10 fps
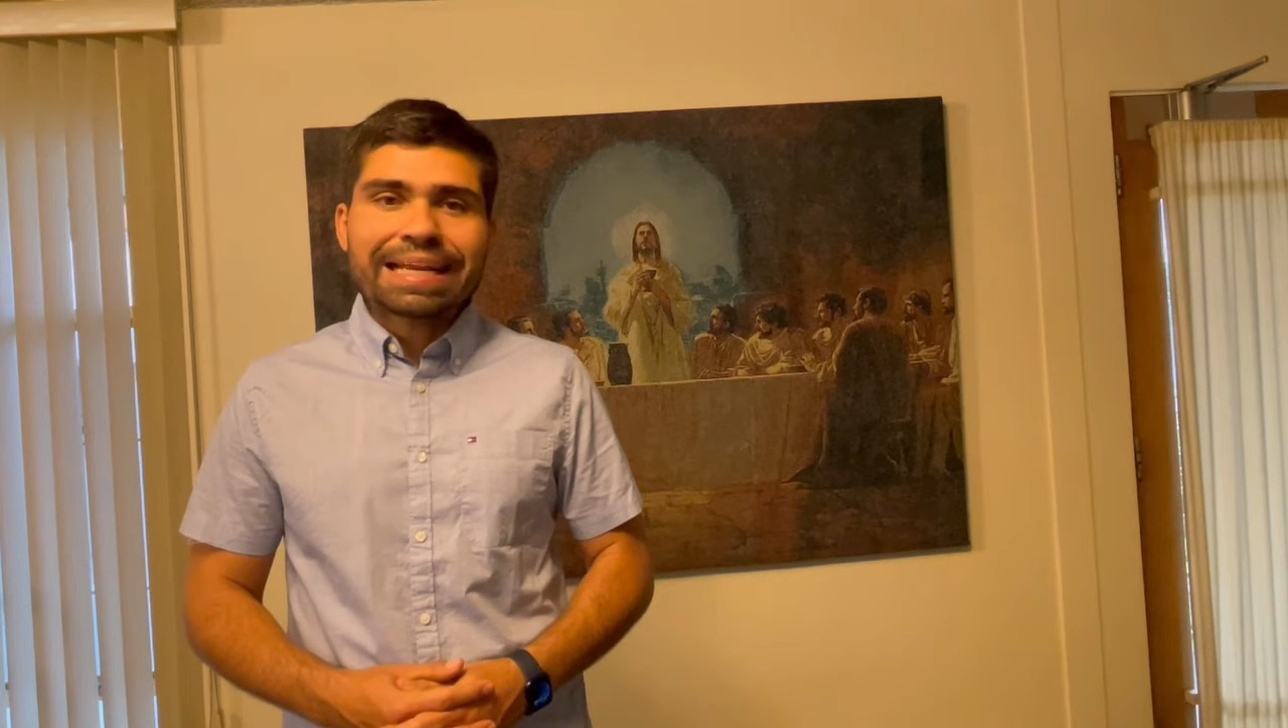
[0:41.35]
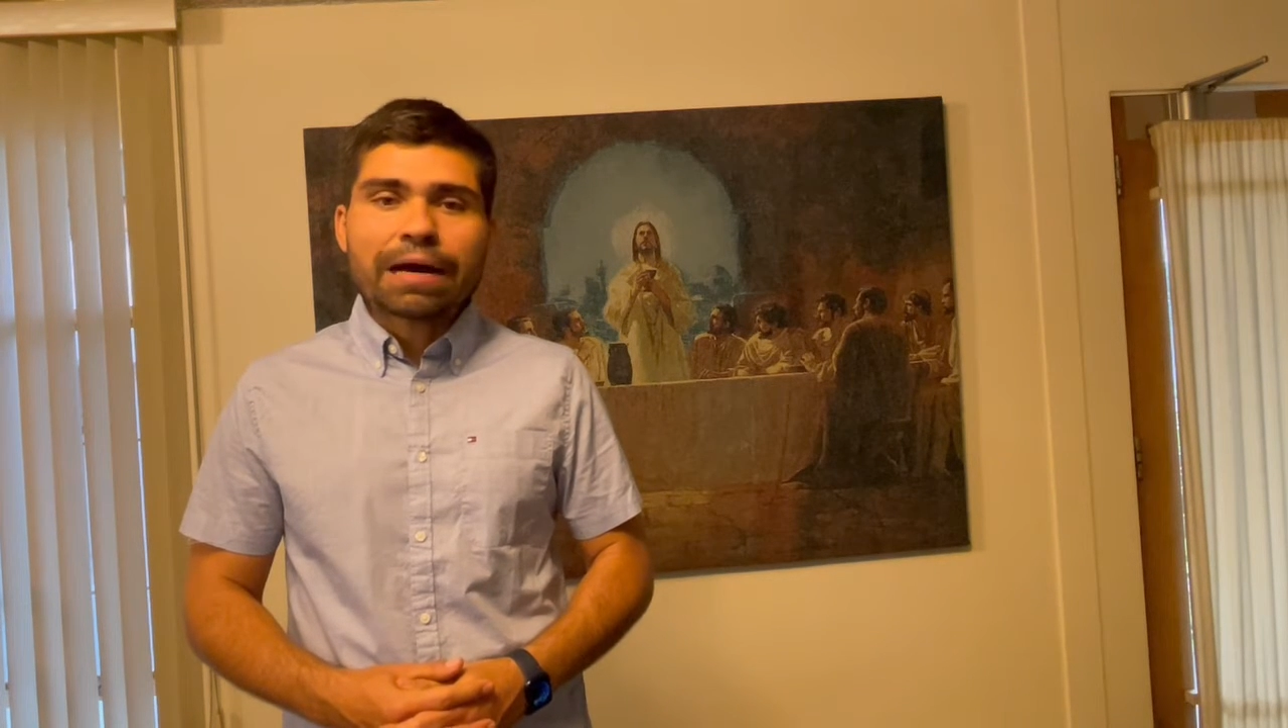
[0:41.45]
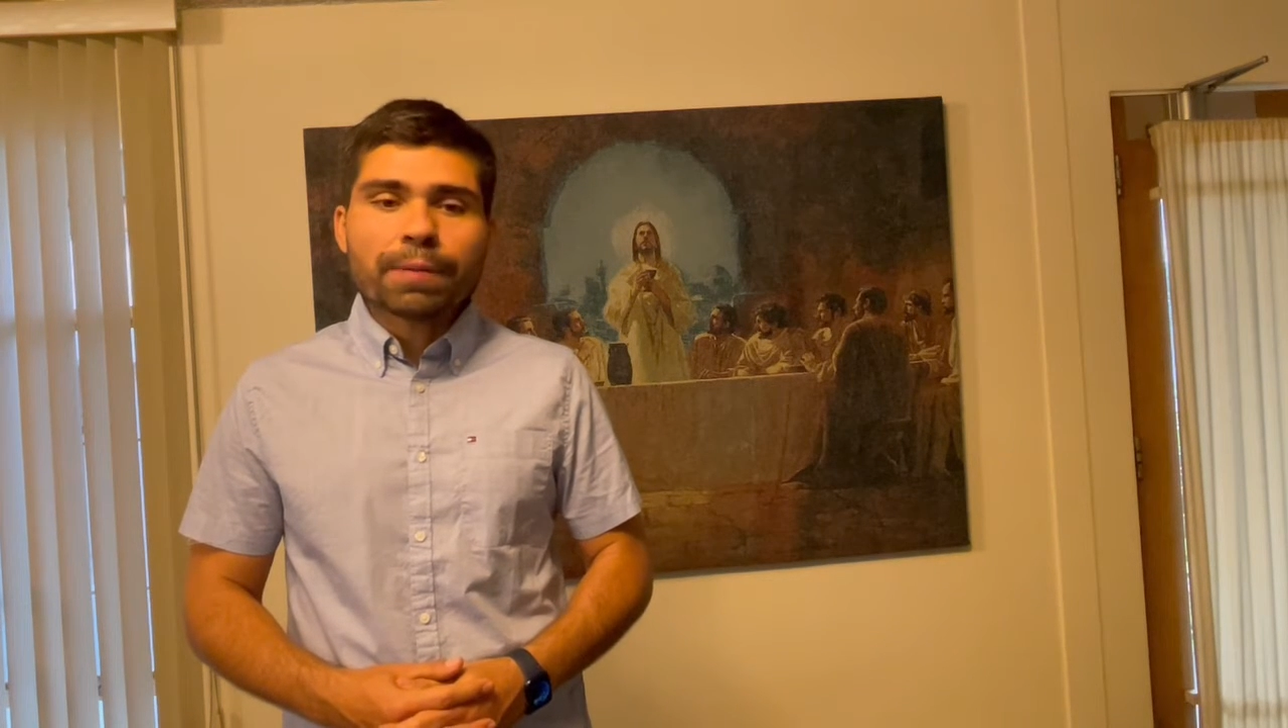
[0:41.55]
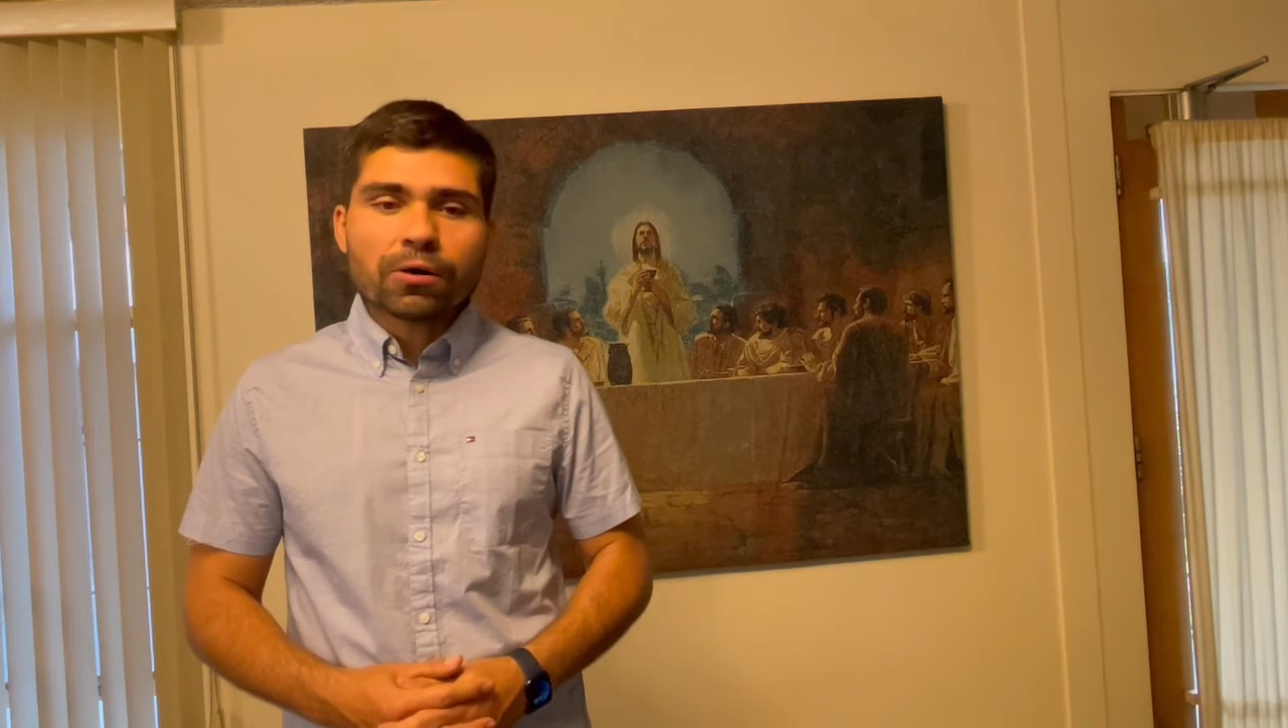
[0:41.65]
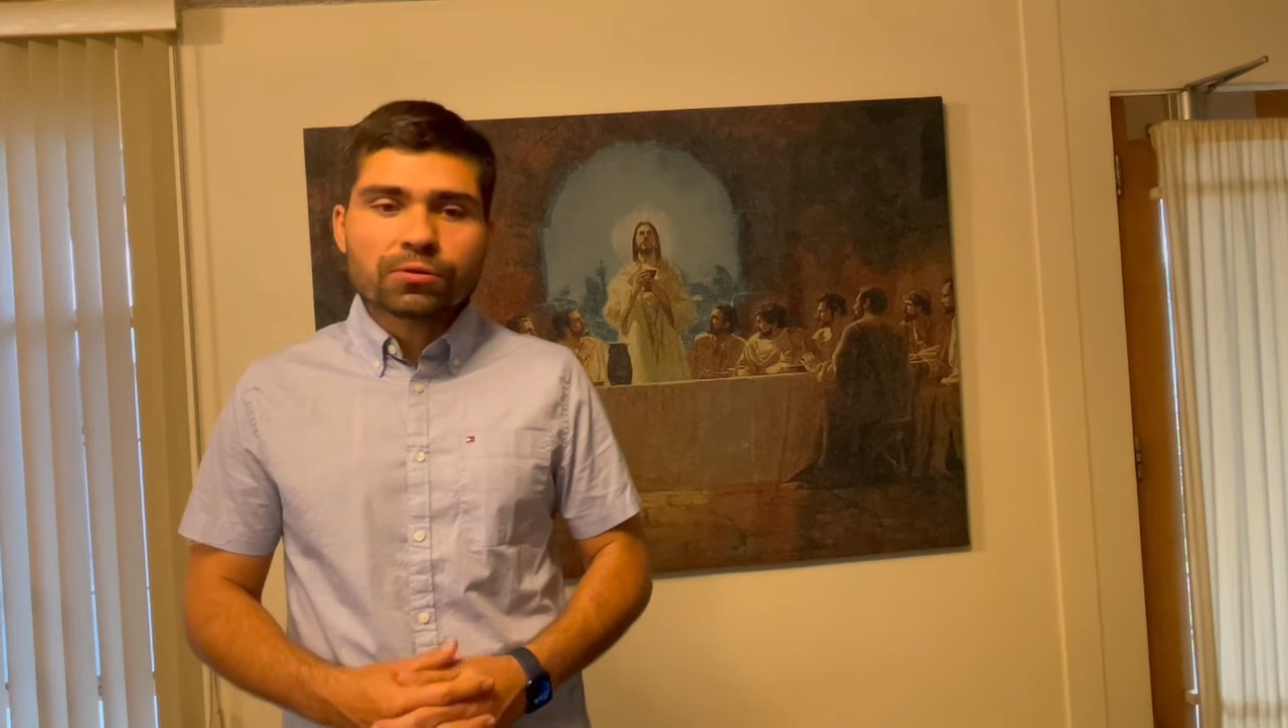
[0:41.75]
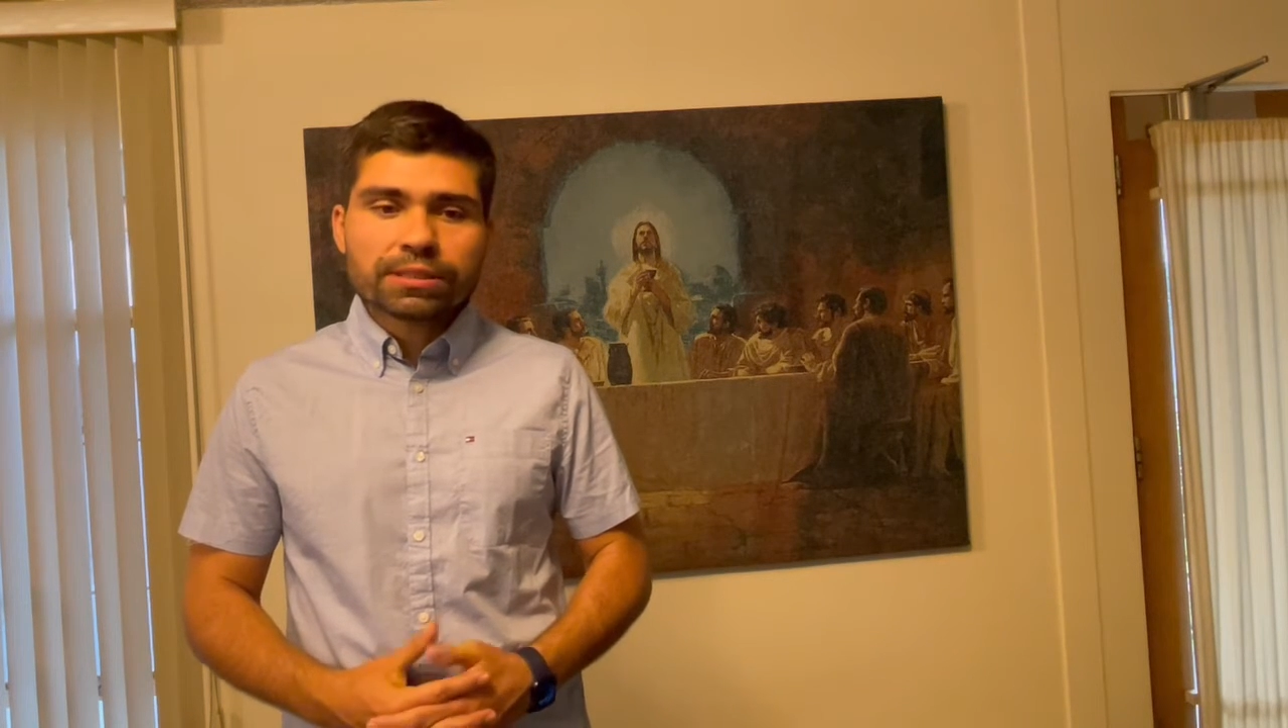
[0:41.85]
about